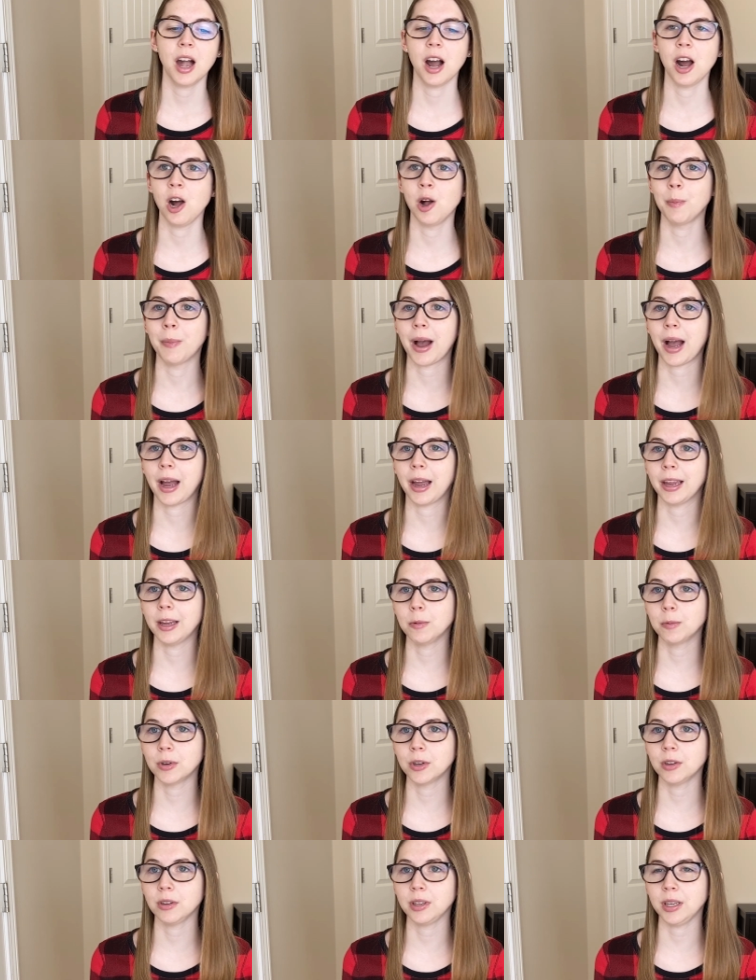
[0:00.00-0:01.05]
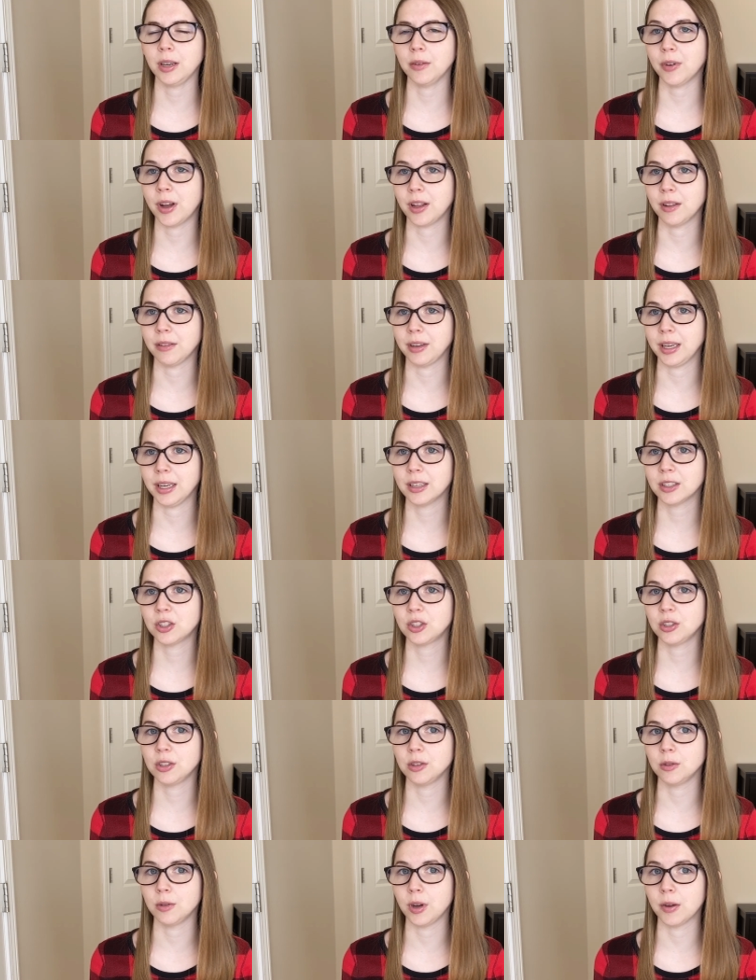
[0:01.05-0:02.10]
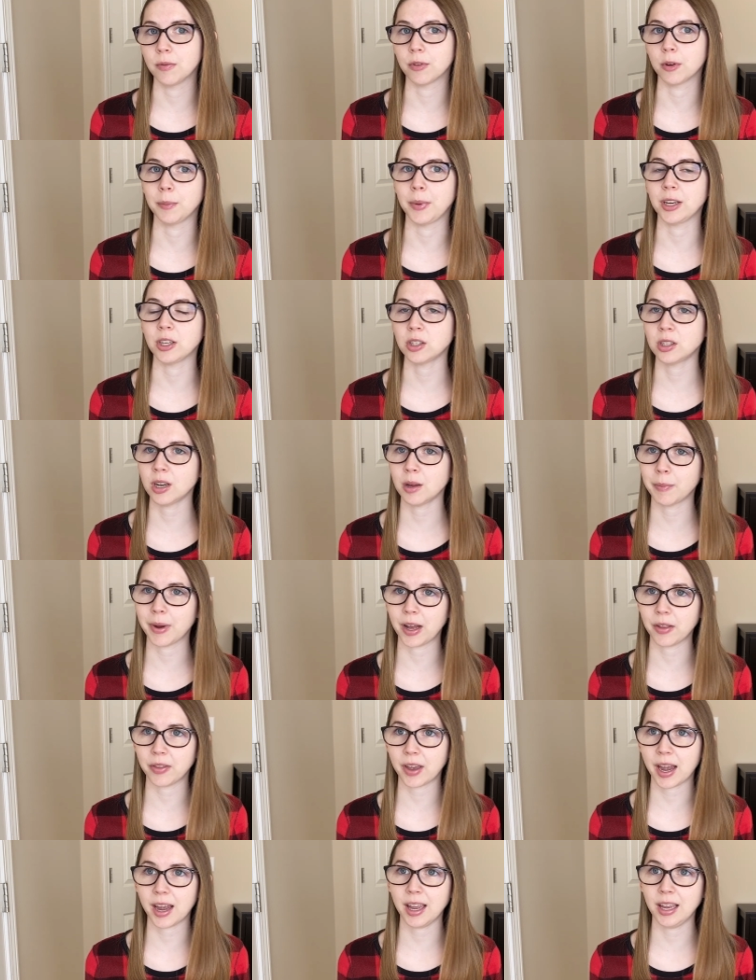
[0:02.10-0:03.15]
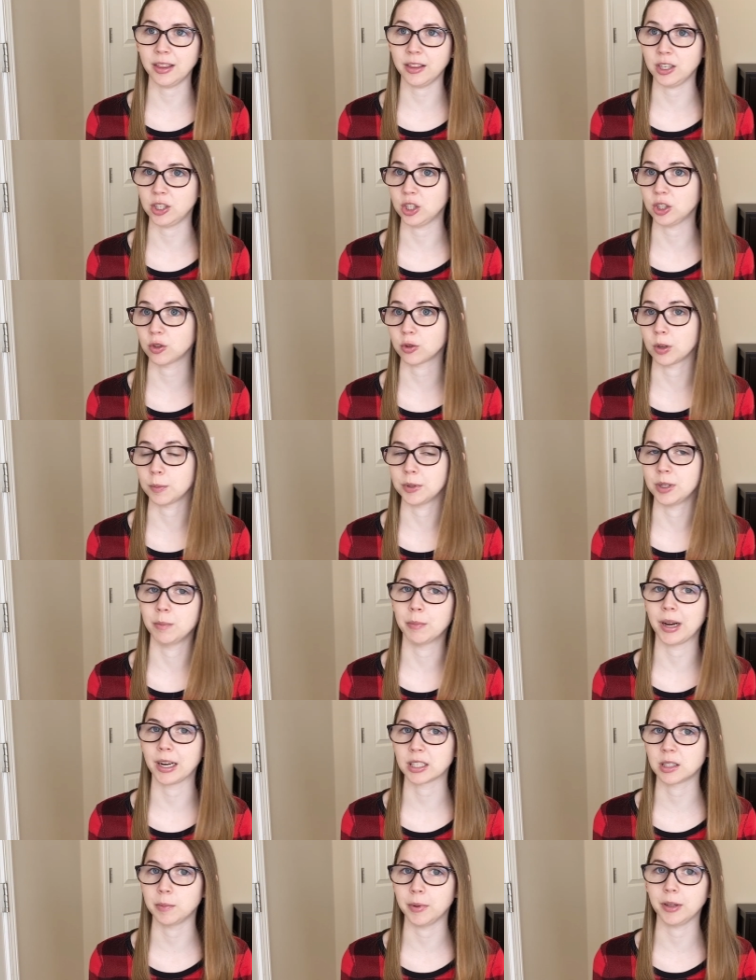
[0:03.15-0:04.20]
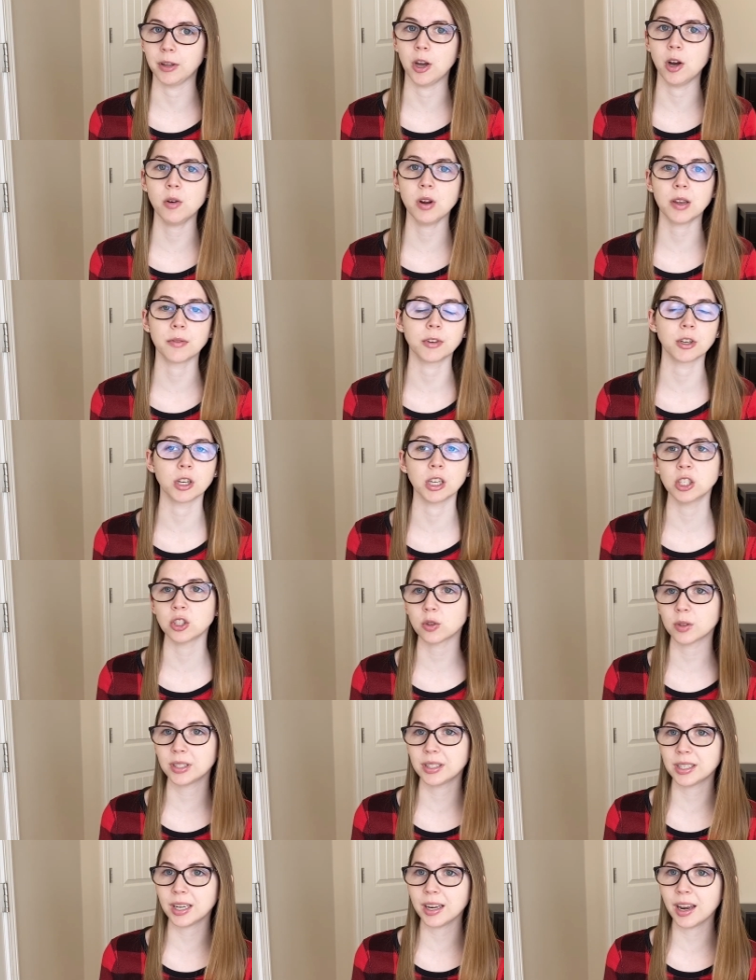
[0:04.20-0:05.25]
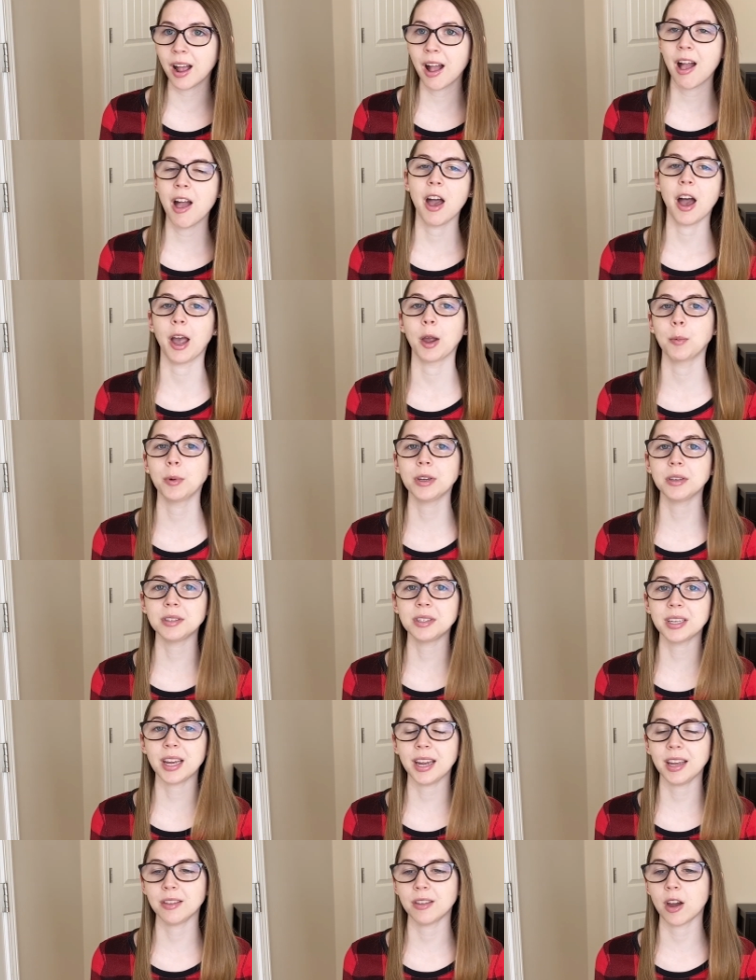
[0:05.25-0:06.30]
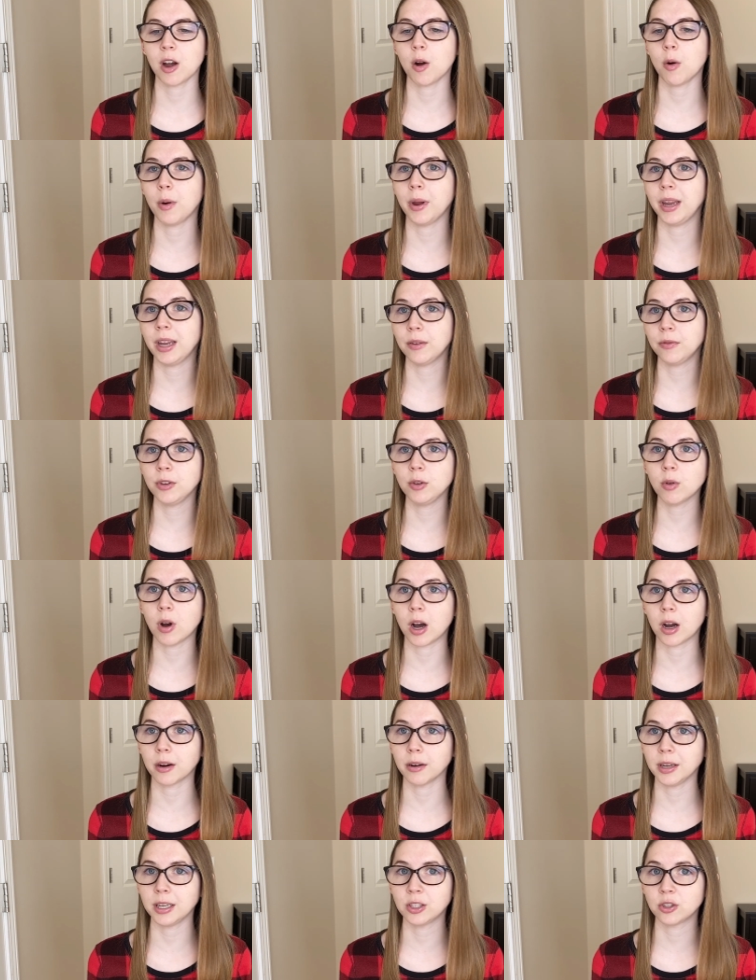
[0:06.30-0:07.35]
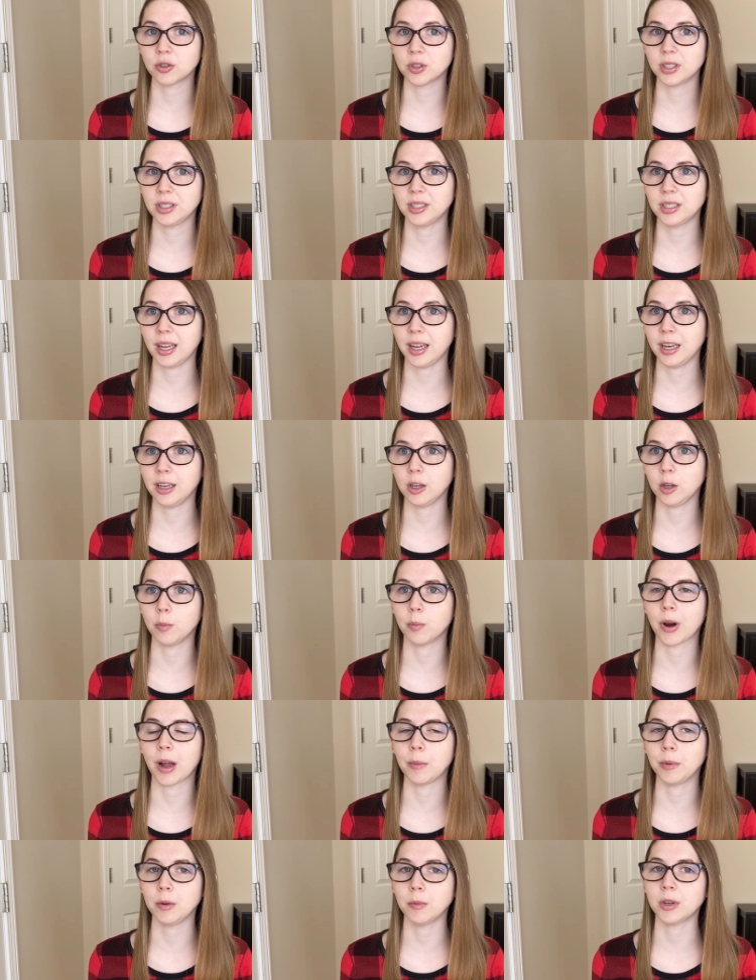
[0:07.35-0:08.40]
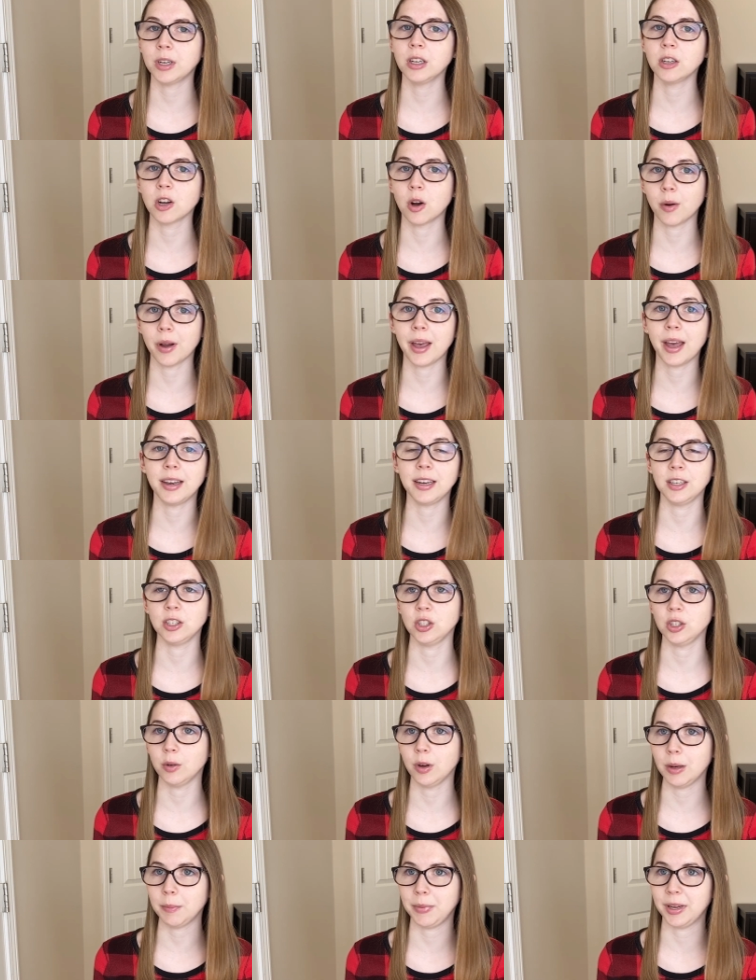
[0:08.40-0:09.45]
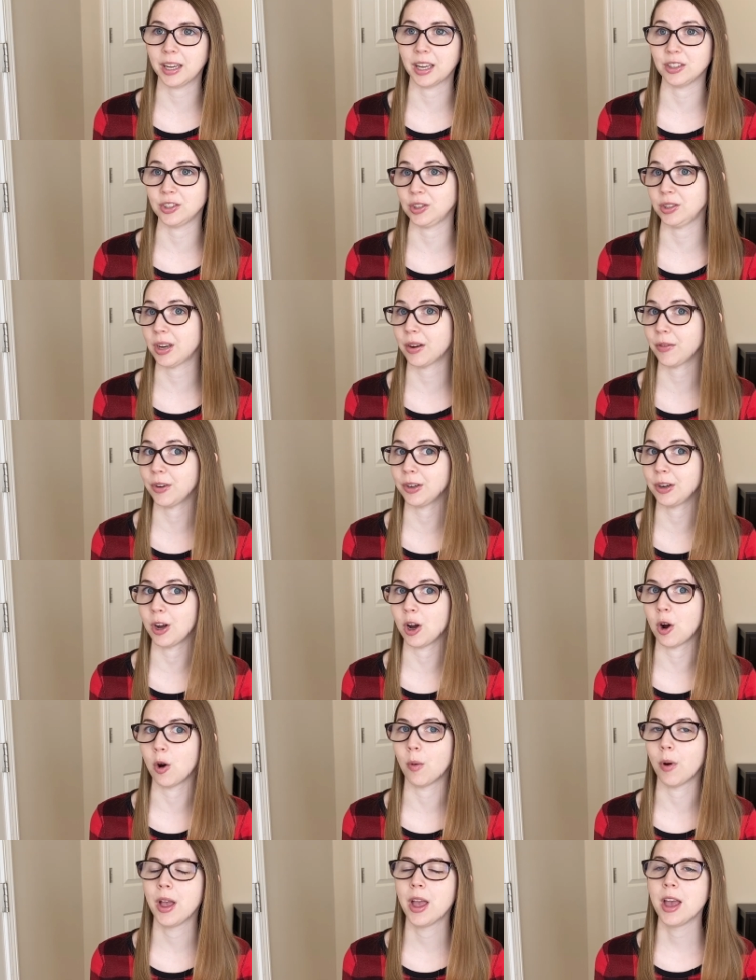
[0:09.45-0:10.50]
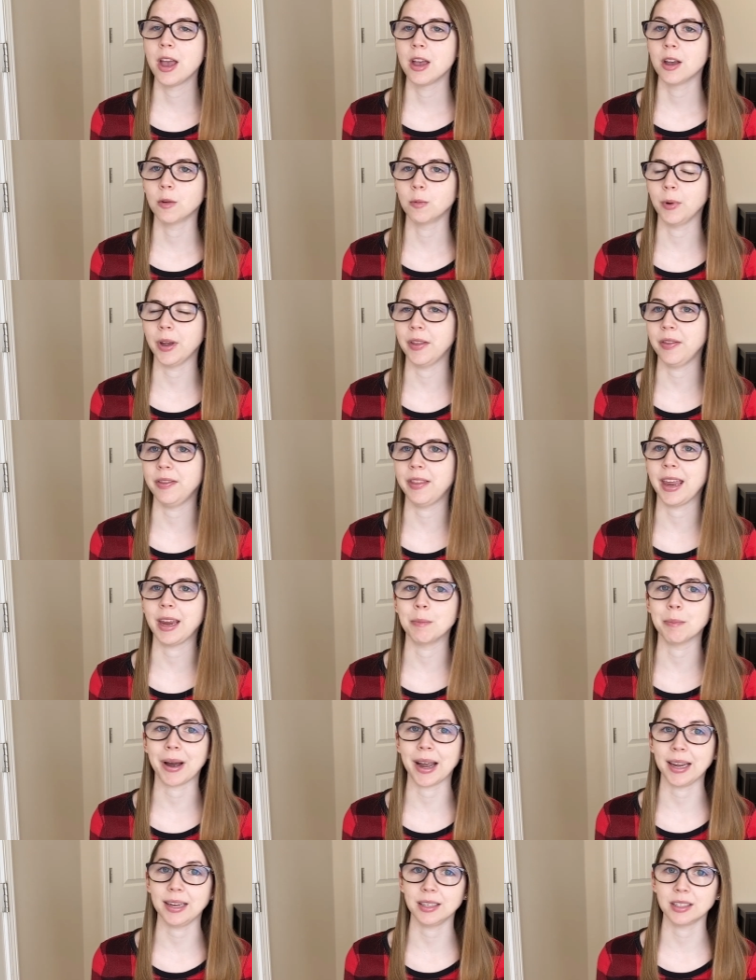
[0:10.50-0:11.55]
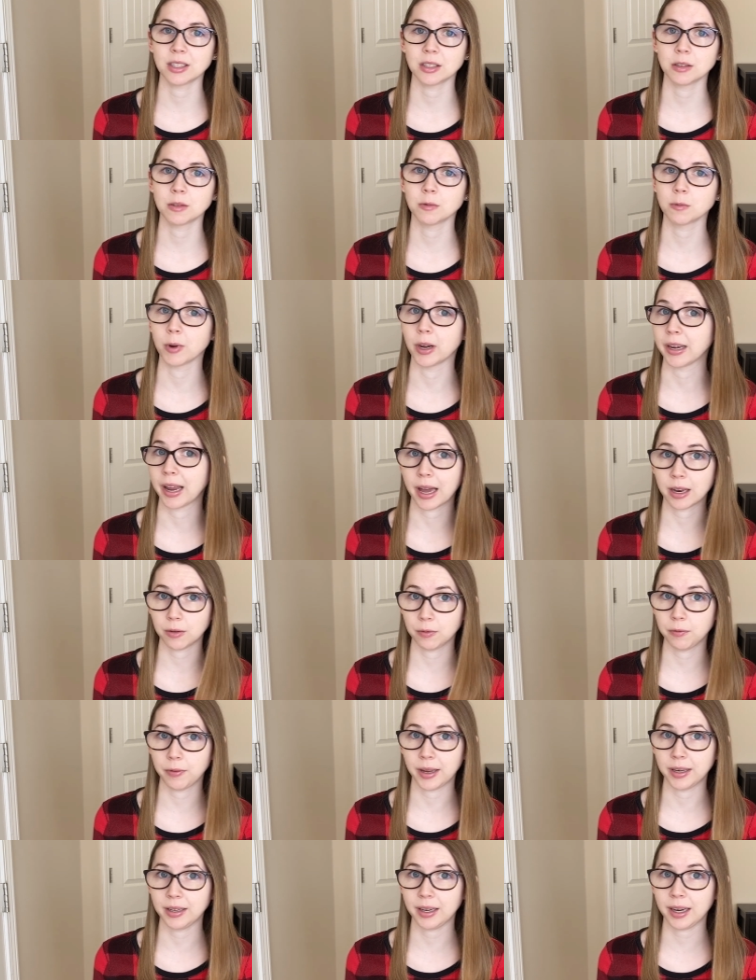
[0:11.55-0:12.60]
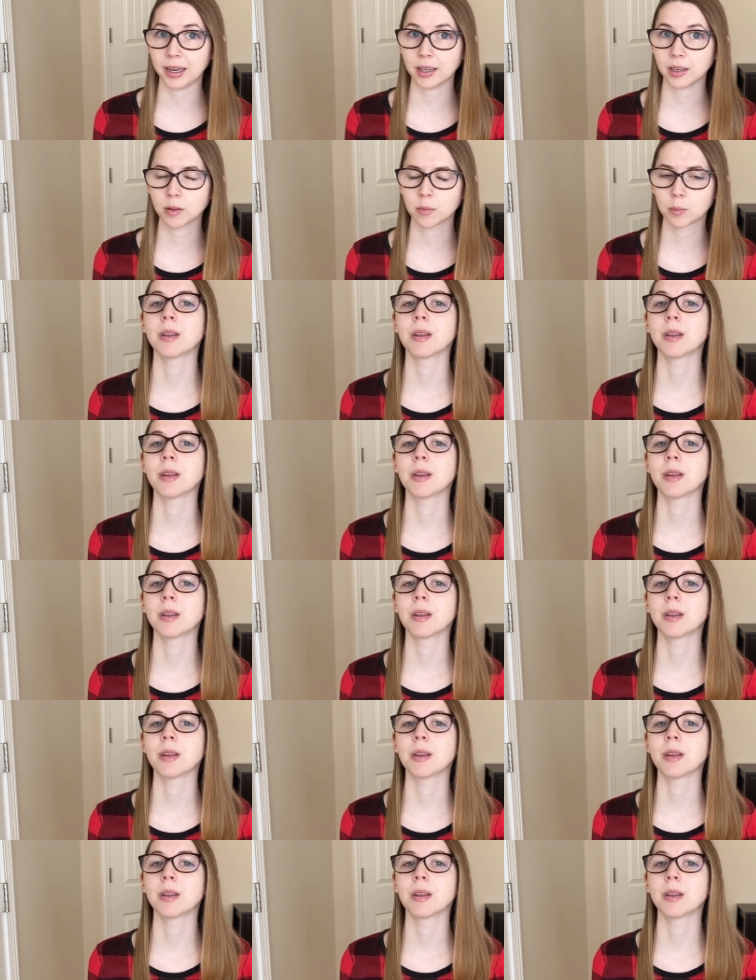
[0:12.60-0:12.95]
Um, I will leave a link to information about that in the description box below if you're interested. I will say, though, if you are interested, you probably want to go ahead and do it because you never know when they might run out of funding.